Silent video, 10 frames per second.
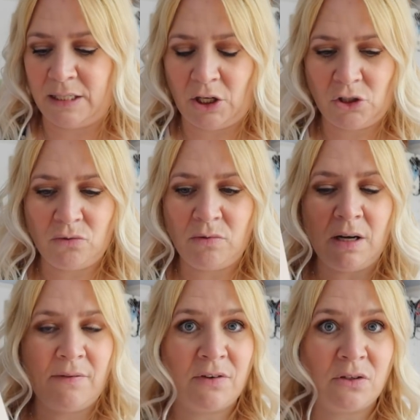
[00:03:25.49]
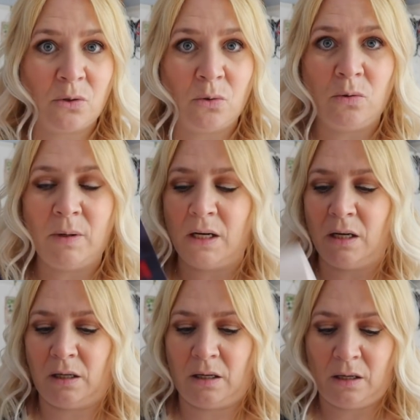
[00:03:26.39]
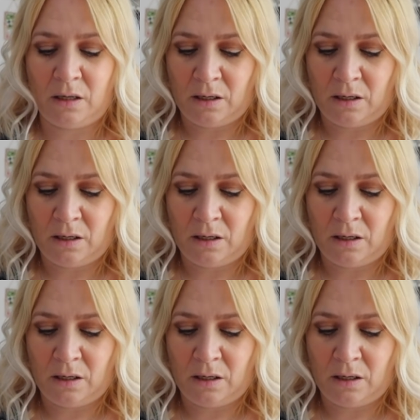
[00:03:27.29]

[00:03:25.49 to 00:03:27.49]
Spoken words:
dictionary for schoolwork.